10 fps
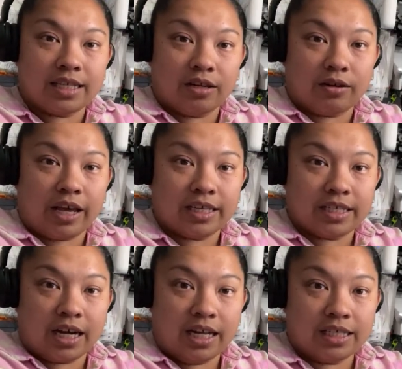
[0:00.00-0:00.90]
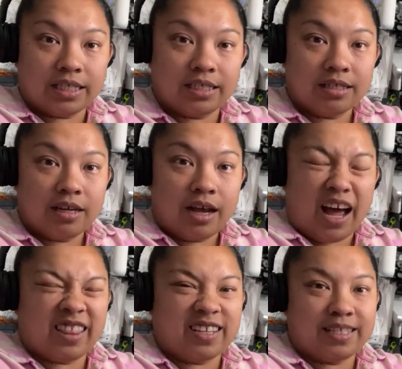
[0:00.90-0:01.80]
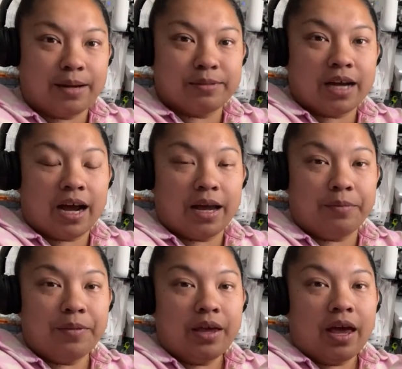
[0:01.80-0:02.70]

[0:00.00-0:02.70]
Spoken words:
the little kiss cuts at the same time,